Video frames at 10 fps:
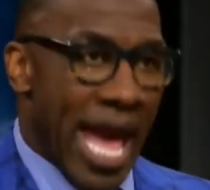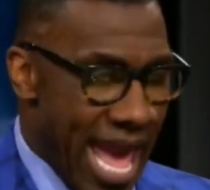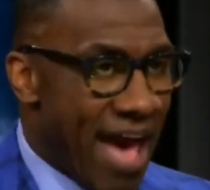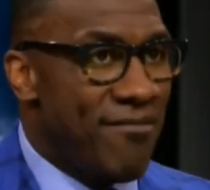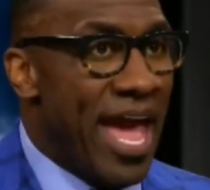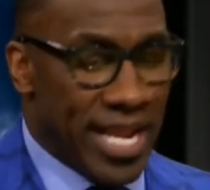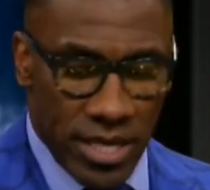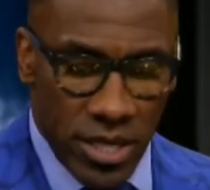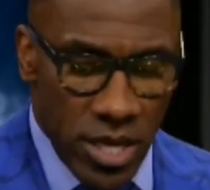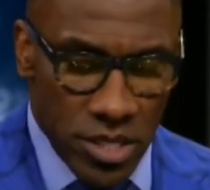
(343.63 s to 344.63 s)
have at it.
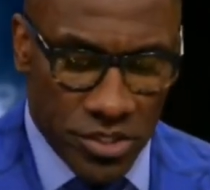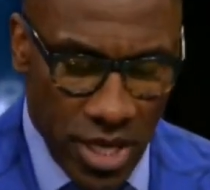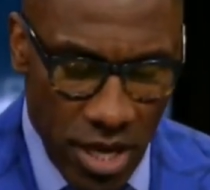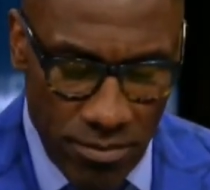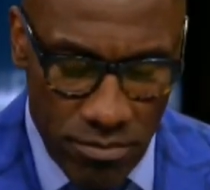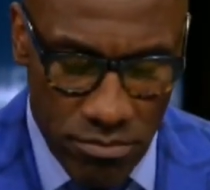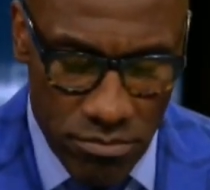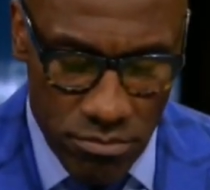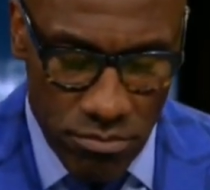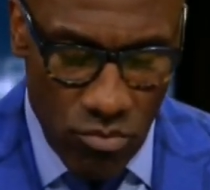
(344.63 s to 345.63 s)
Skip,
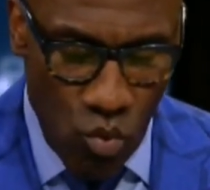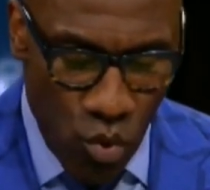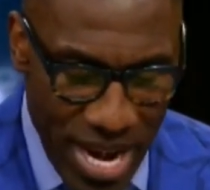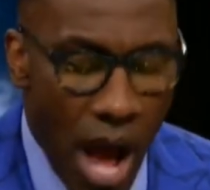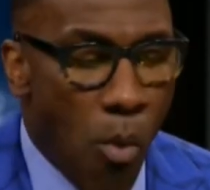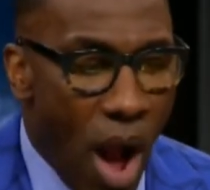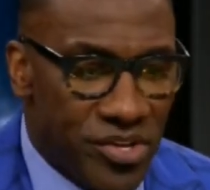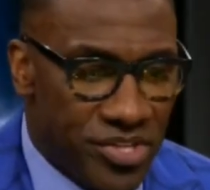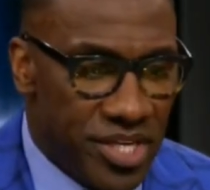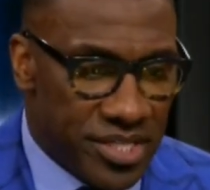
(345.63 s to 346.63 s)
when I watch
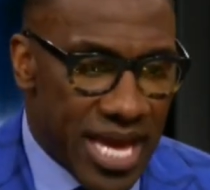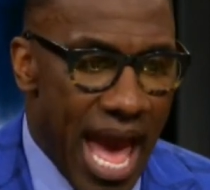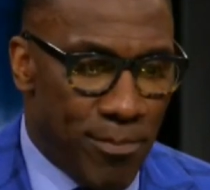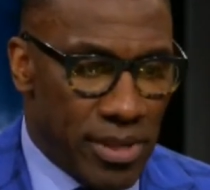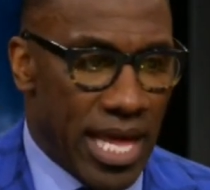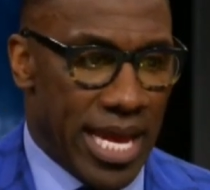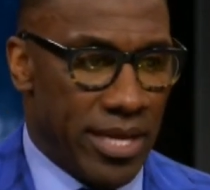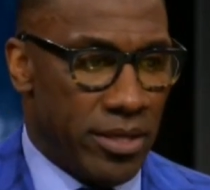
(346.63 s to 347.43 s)
this guy play,